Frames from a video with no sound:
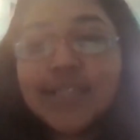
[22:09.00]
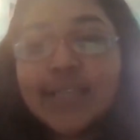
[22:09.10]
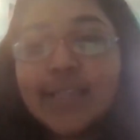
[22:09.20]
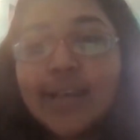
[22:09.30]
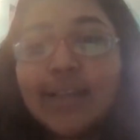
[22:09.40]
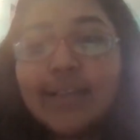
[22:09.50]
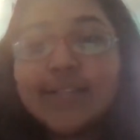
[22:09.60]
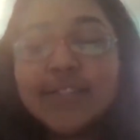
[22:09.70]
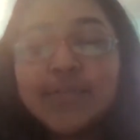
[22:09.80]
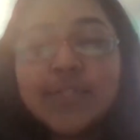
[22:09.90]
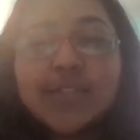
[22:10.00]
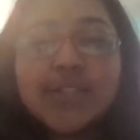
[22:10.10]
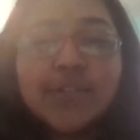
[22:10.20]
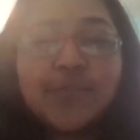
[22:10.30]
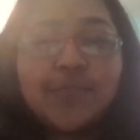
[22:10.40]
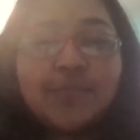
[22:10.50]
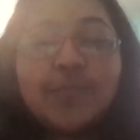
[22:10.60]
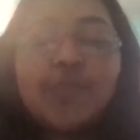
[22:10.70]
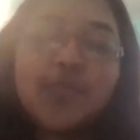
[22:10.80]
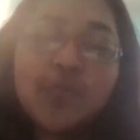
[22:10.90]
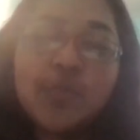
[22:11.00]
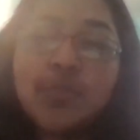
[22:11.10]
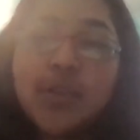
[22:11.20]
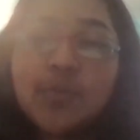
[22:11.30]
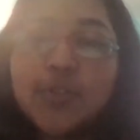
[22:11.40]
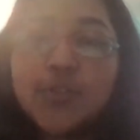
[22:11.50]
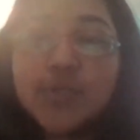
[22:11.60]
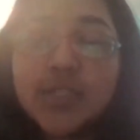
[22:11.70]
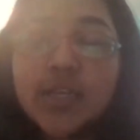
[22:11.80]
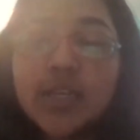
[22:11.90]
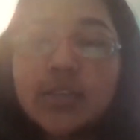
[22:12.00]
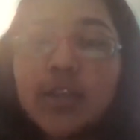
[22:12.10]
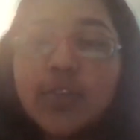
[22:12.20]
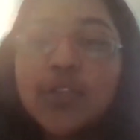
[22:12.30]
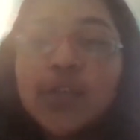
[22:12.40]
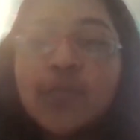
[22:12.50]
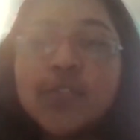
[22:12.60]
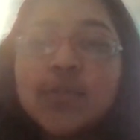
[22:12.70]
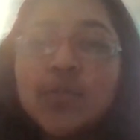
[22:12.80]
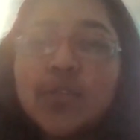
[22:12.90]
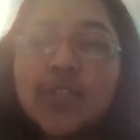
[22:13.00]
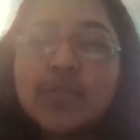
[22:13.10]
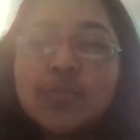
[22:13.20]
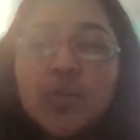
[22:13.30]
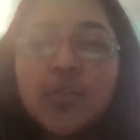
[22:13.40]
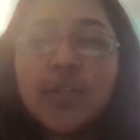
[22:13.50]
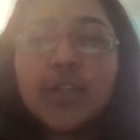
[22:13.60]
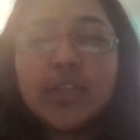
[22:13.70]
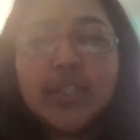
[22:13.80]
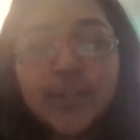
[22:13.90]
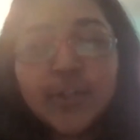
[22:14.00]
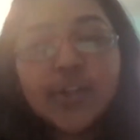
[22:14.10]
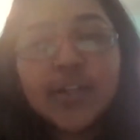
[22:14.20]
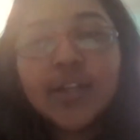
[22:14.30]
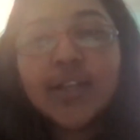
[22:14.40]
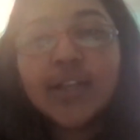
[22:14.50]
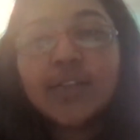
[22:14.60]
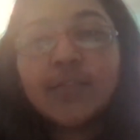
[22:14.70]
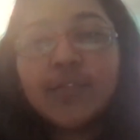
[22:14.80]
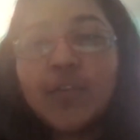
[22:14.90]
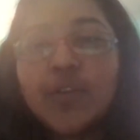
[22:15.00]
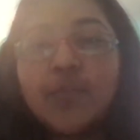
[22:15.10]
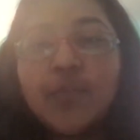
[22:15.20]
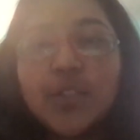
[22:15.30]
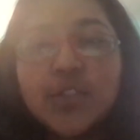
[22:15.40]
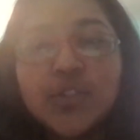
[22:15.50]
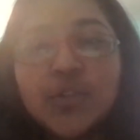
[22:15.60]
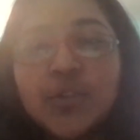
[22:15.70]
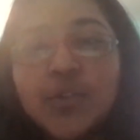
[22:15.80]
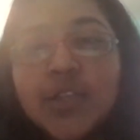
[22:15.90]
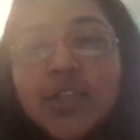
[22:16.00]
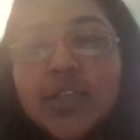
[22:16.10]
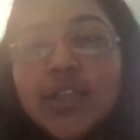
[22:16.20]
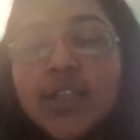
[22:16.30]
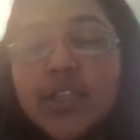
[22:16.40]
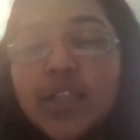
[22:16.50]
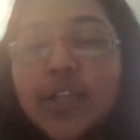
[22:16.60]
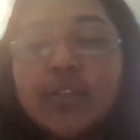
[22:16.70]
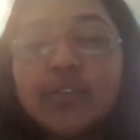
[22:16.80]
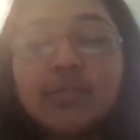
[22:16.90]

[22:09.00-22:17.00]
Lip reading: say that it seems as if, from like what you said, that you're looking for someone that's more of like a leader, very influential in like,